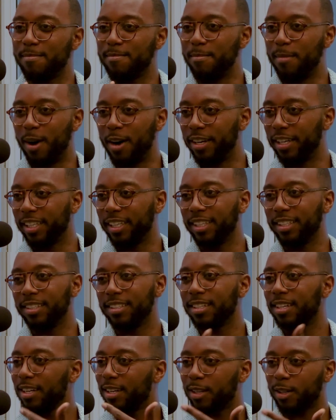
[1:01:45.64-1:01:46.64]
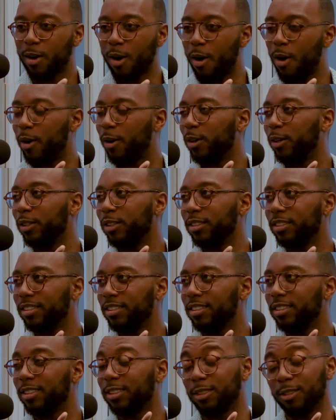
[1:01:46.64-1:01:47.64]
money,
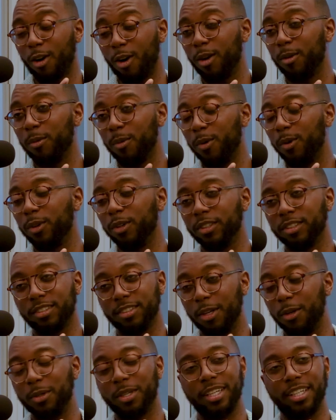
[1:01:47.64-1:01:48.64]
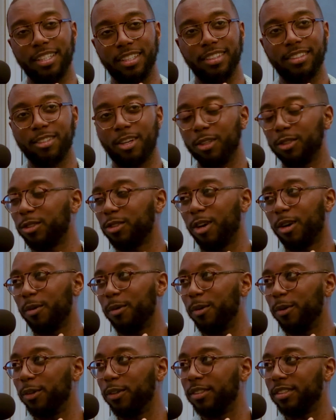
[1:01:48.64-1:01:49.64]
cars, Star Wars. No kidding, it's all Star
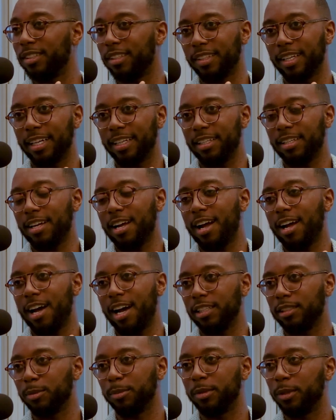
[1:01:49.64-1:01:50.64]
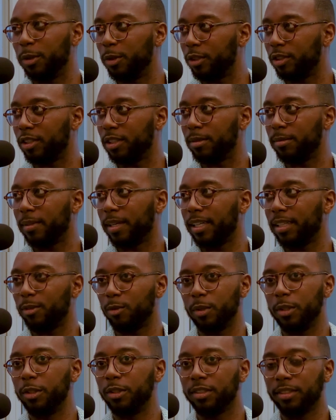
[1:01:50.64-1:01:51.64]
Wars. And like entrepreneurship, like
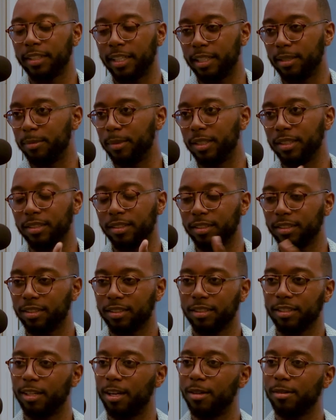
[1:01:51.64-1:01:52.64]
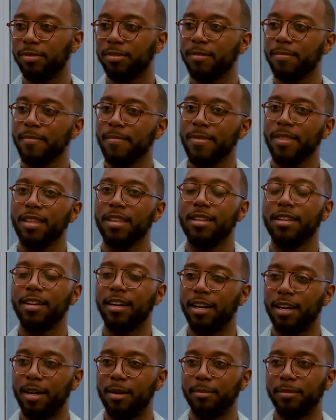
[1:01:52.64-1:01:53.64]
real estate, business stuff,
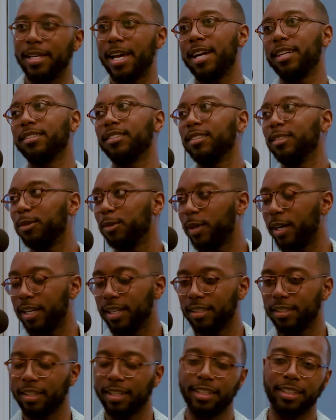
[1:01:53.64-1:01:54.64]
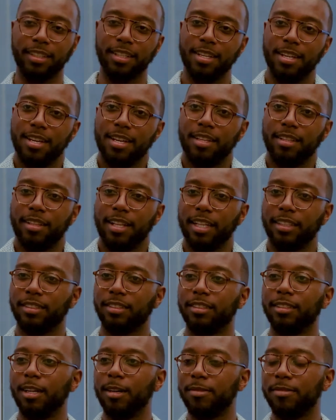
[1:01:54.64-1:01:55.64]
taxes, right? Like that's
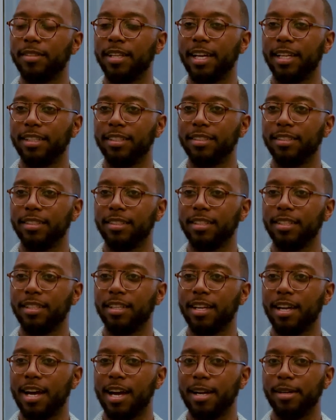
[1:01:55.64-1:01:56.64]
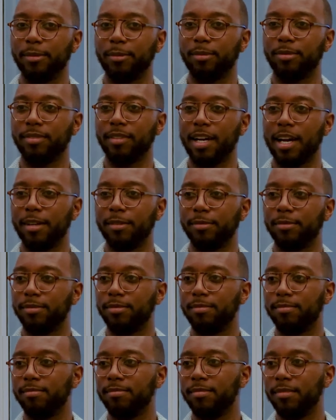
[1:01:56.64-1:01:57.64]
stuff that
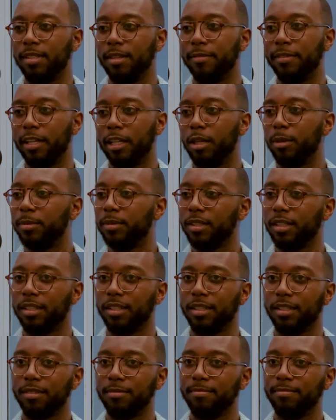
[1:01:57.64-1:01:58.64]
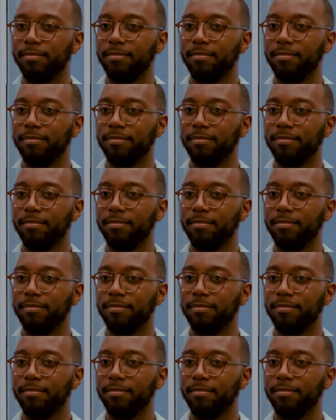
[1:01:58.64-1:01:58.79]
I've developed a